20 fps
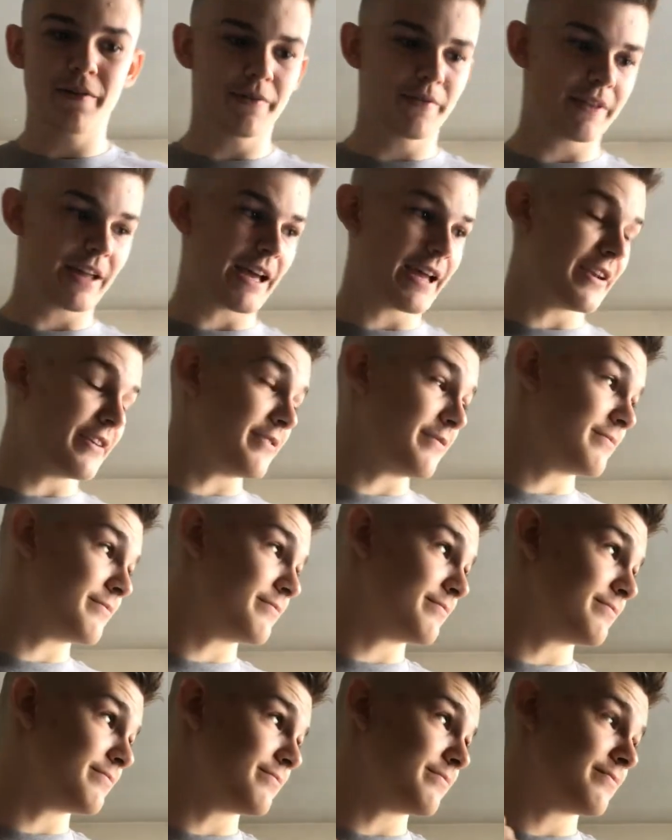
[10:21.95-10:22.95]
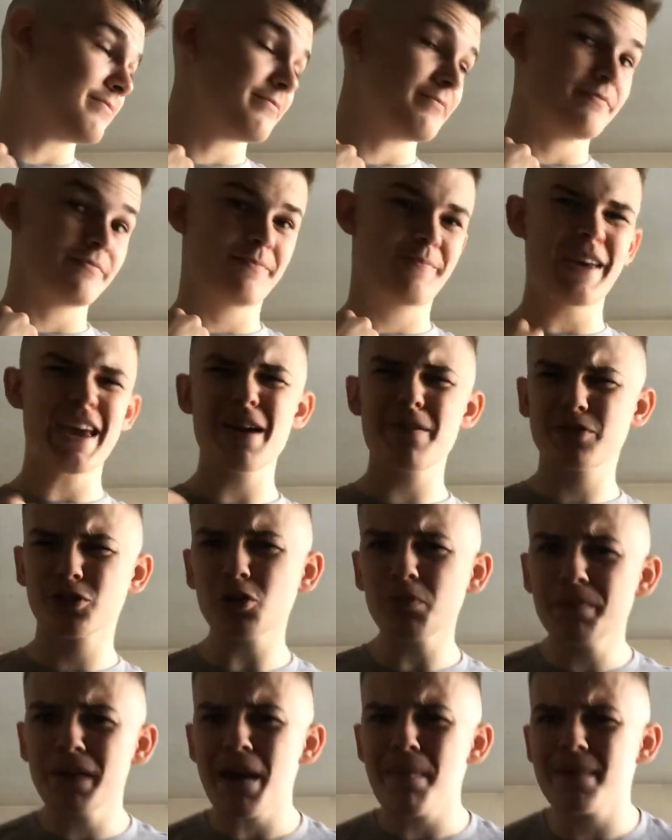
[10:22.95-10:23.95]
then some
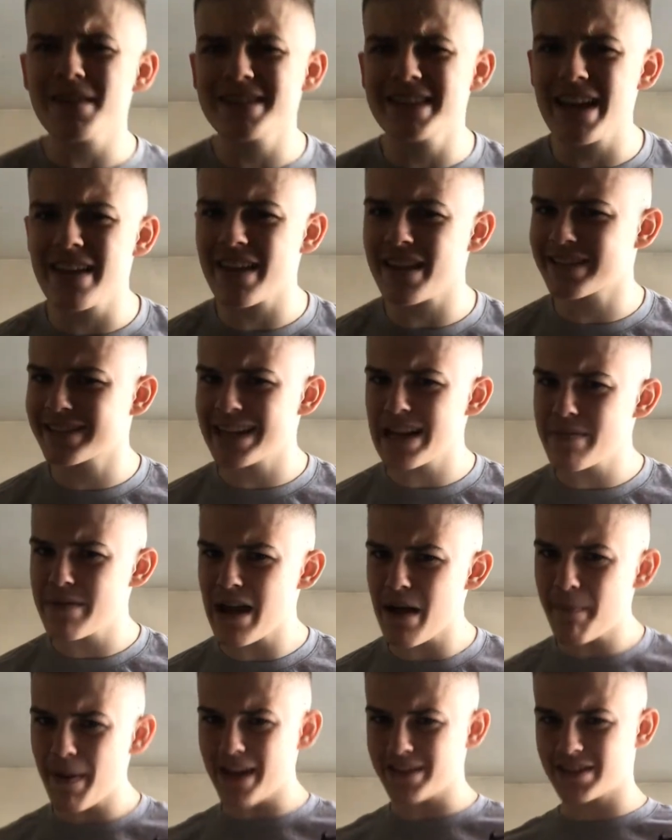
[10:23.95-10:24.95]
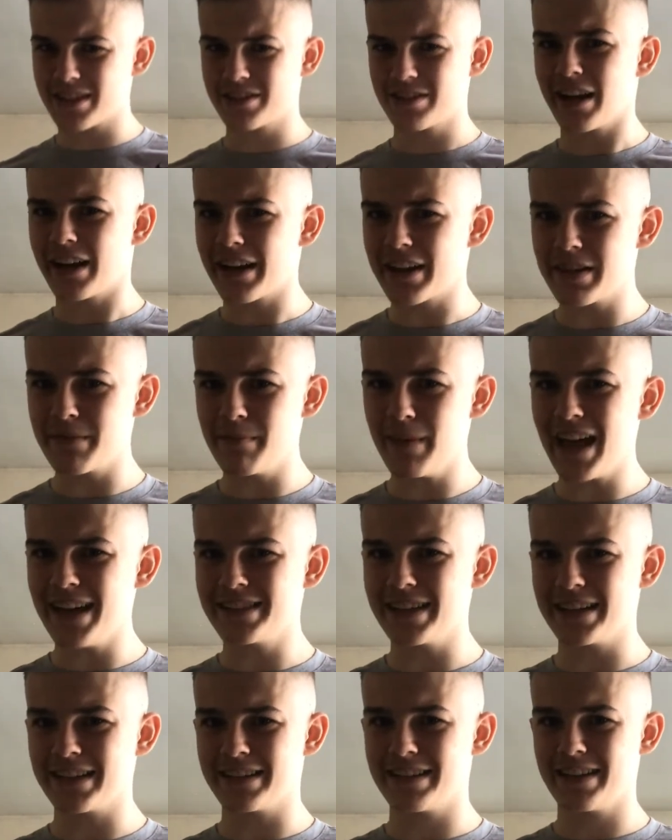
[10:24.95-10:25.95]
people are saying that's going to be a better signing than
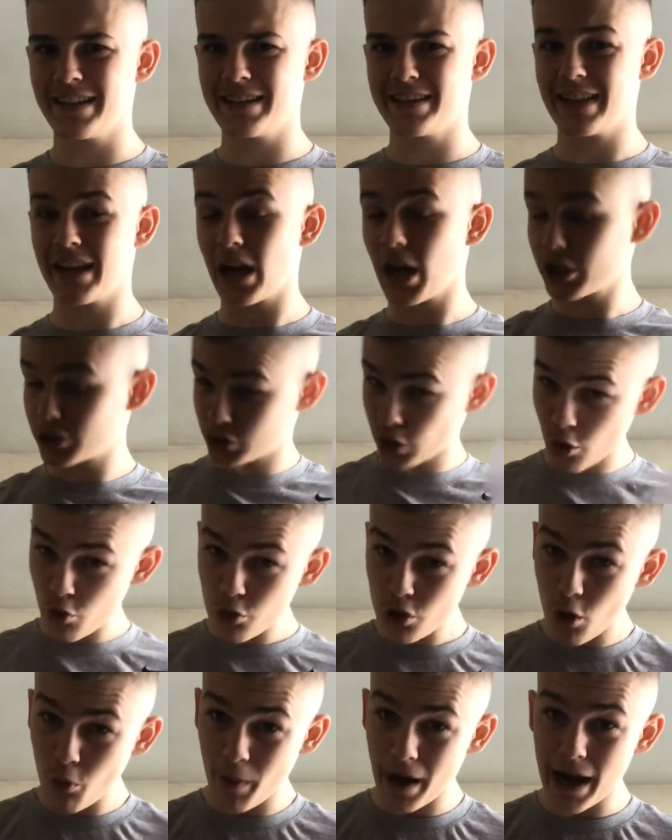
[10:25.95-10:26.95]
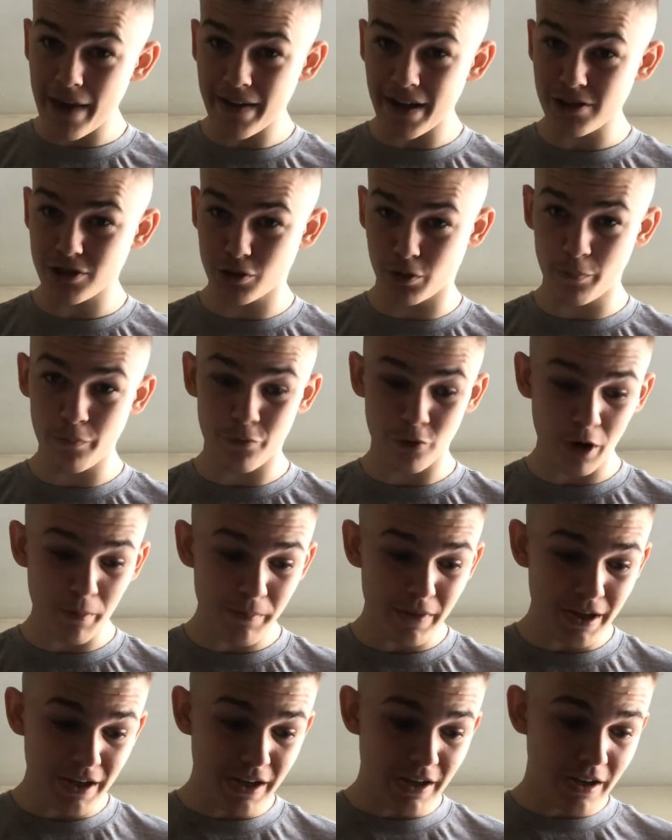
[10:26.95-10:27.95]
Messi to City. I don't know where that's come from.
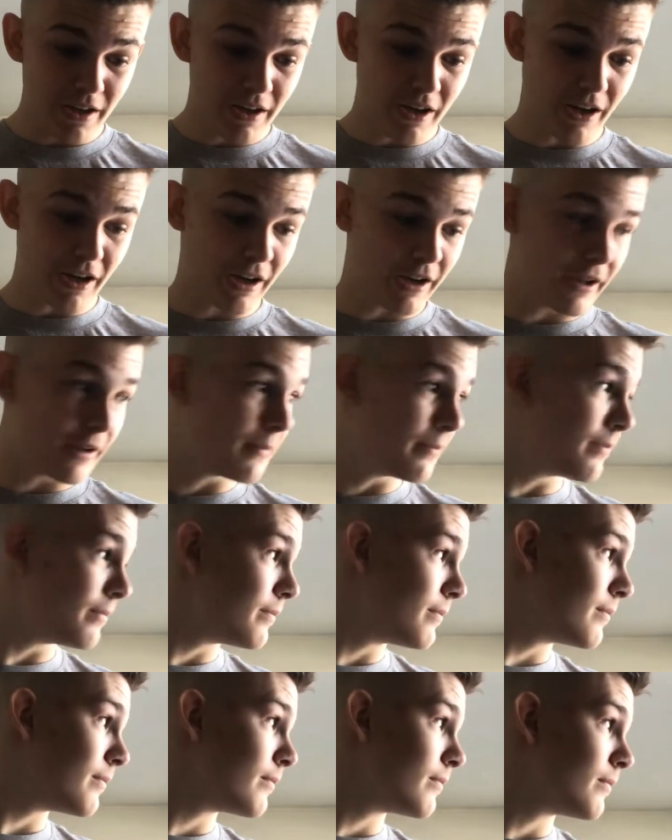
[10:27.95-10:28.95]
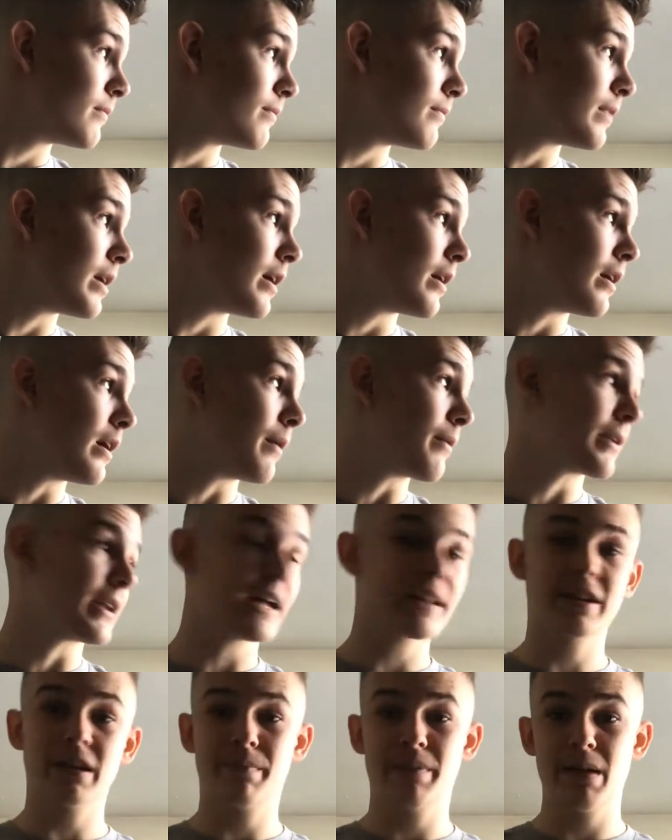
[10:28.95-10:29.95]
I'm
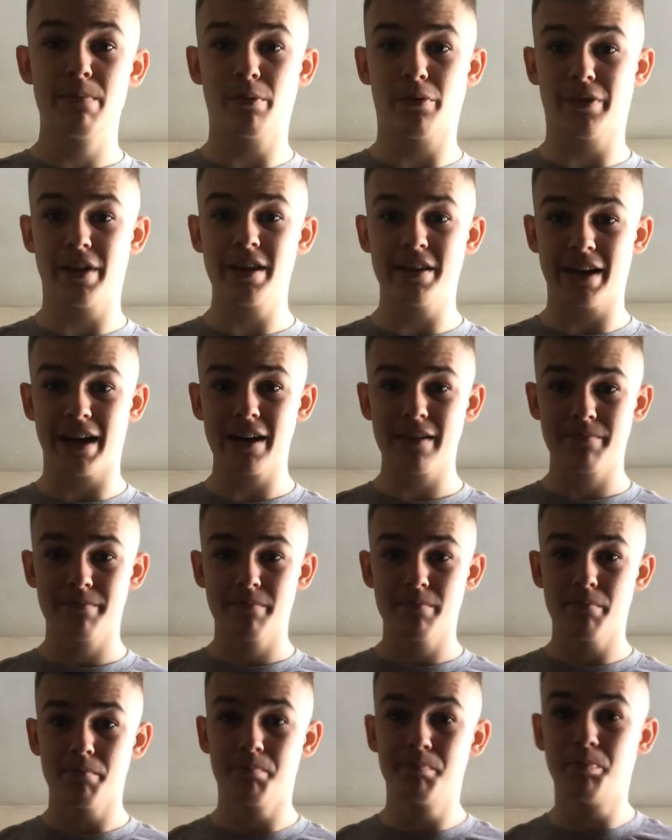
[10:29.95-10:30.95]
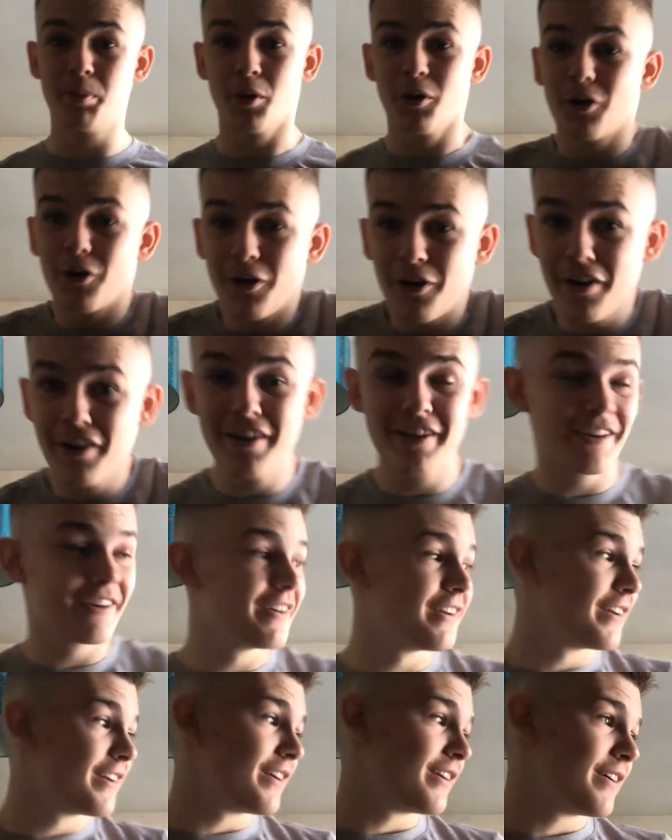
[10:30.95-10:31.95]
glad that people think that, but
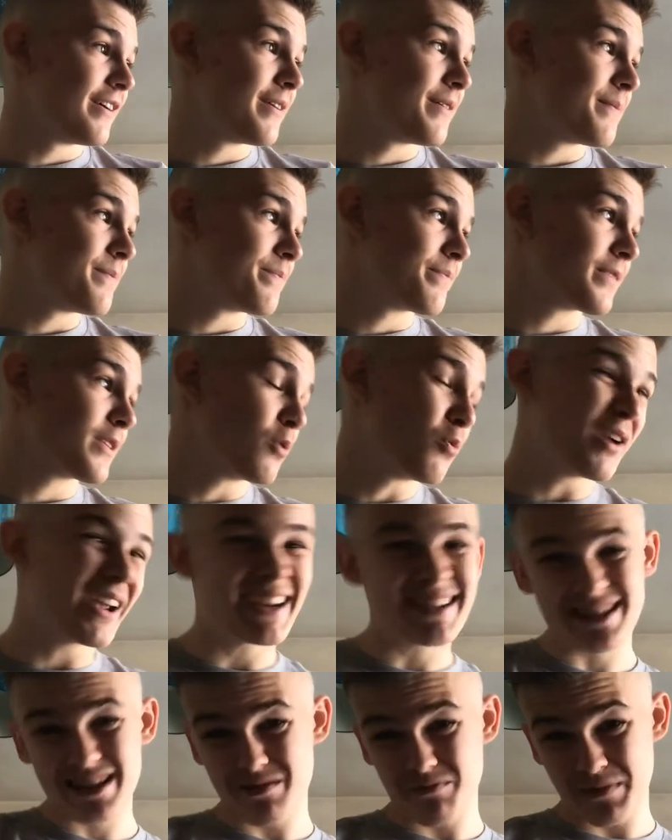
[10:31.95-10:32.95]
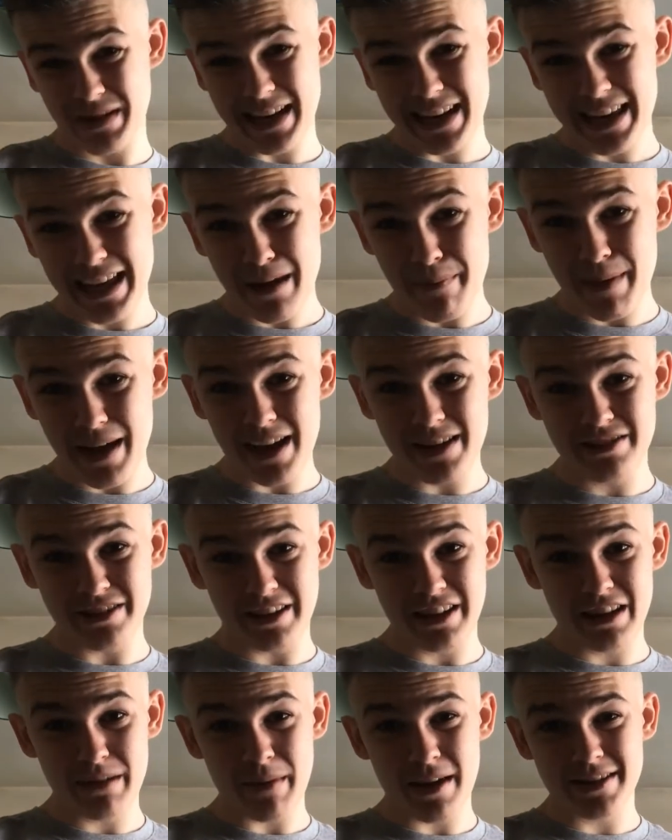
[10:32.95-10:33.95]
is it really a better
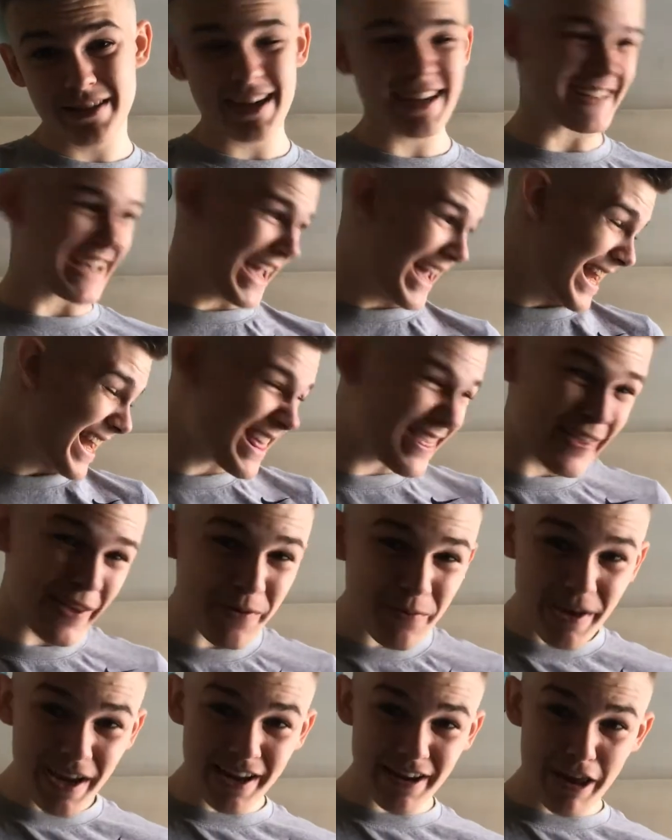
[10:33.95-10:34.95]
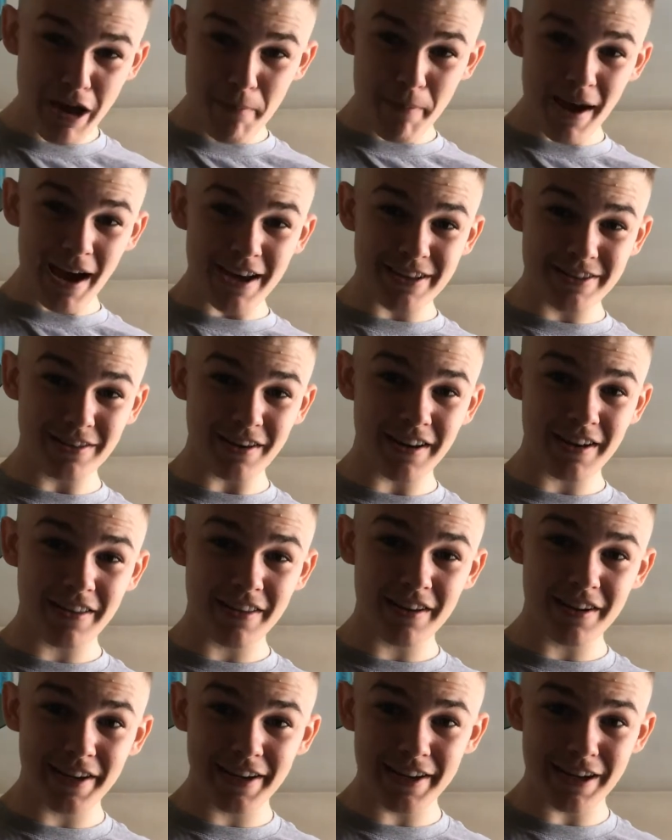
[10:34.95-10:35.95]
signing than Messi? Is anything really a better signing
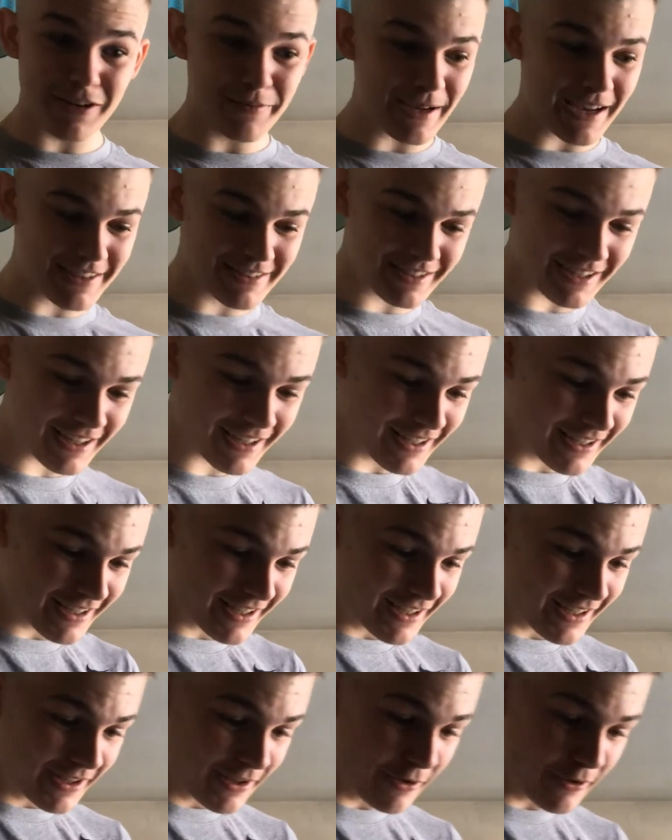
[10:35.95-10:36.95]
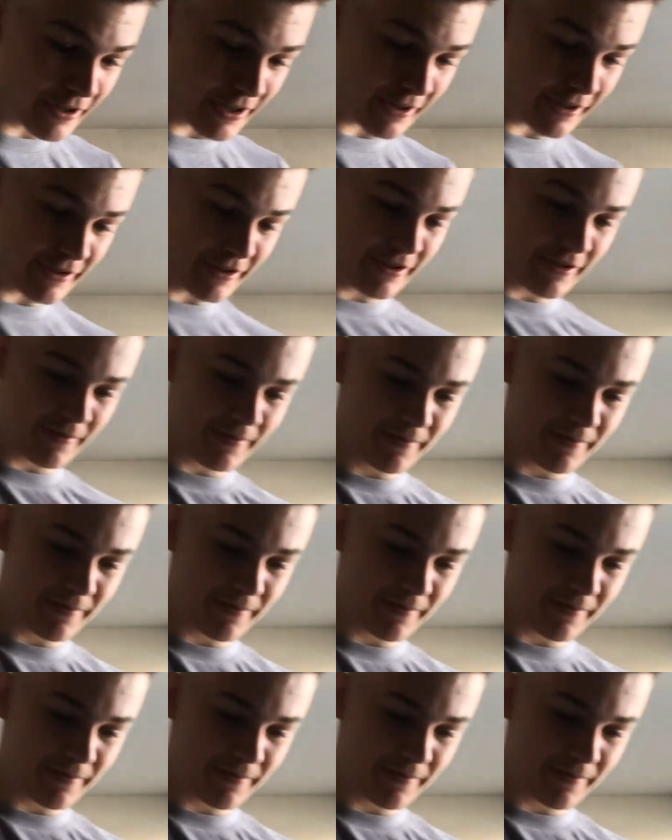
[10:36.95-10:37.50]
than Lionel Messi? Who knows?